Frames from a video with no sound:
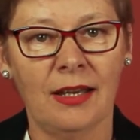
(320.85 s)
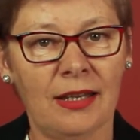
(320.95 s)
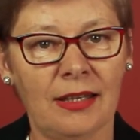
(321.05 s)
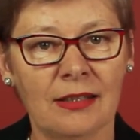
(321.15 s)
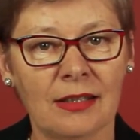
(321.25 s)

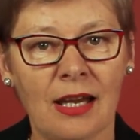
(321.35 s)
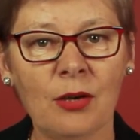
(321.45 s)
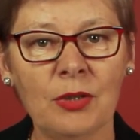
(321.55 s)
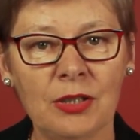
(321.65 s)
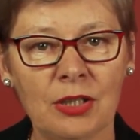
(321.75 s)
and
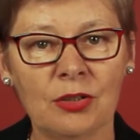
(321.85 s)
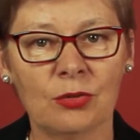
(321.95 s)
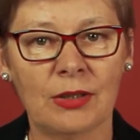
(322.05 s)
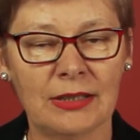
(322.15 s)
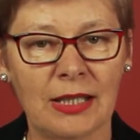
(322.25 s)
how we need
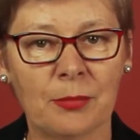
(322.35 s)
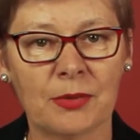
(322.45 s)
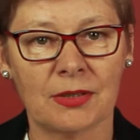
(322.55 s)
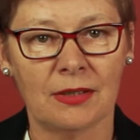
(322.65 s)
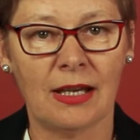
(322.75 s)
to
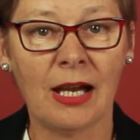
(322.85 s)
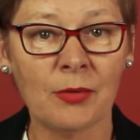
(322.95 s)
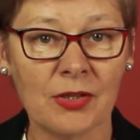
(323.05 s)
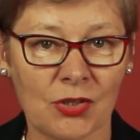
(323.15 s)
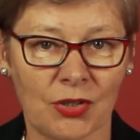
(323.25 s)
adapt
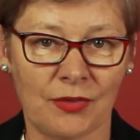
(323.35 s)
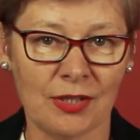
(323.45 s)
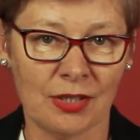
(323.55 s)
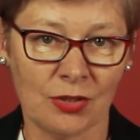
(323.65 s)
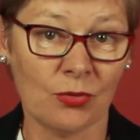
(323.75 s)
our
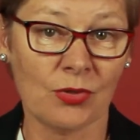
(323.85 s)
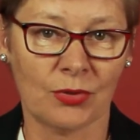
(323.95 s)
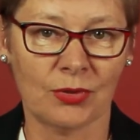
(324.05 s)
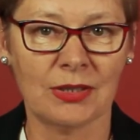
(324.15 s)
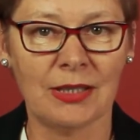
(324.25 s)
services to
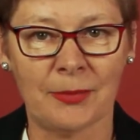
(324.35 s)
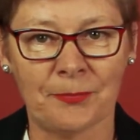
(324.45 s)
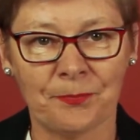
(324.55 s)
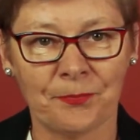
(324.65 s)
suit them.